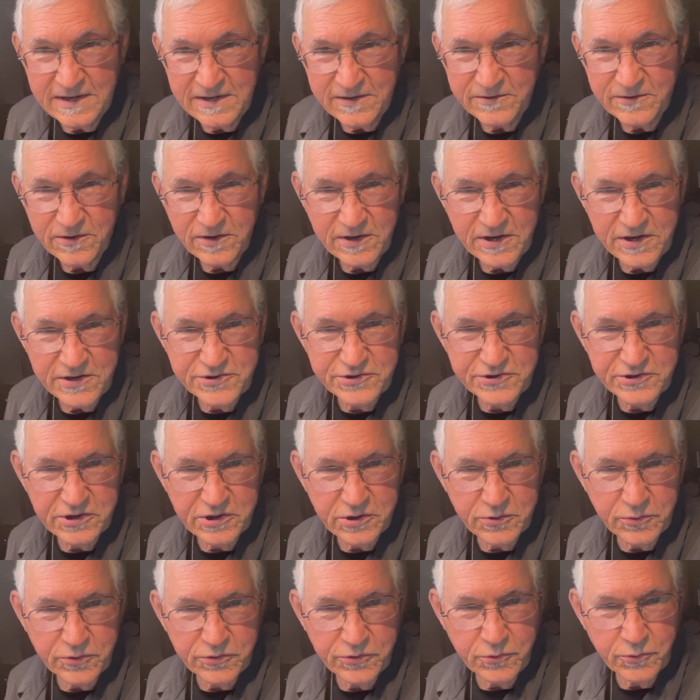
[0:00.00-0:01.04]
Thought I'd share
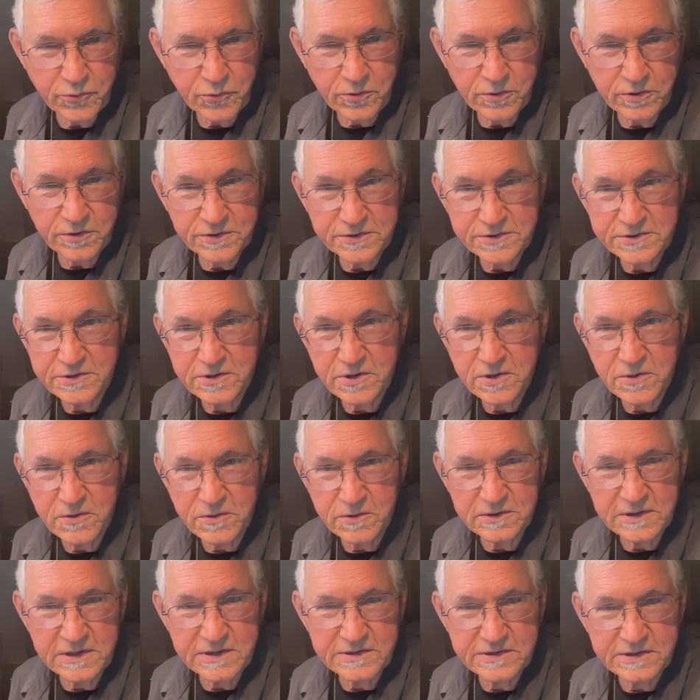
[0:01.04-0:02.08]
it with the world. So
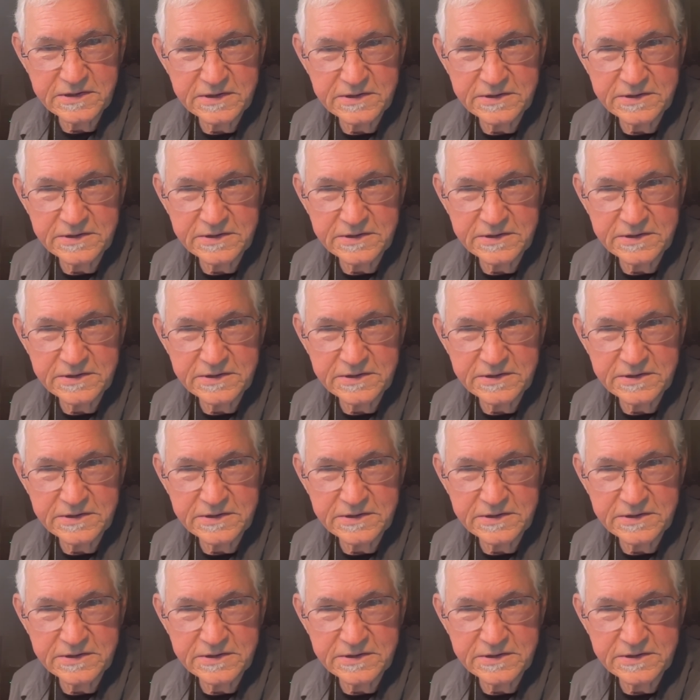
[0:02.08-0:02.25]
let's get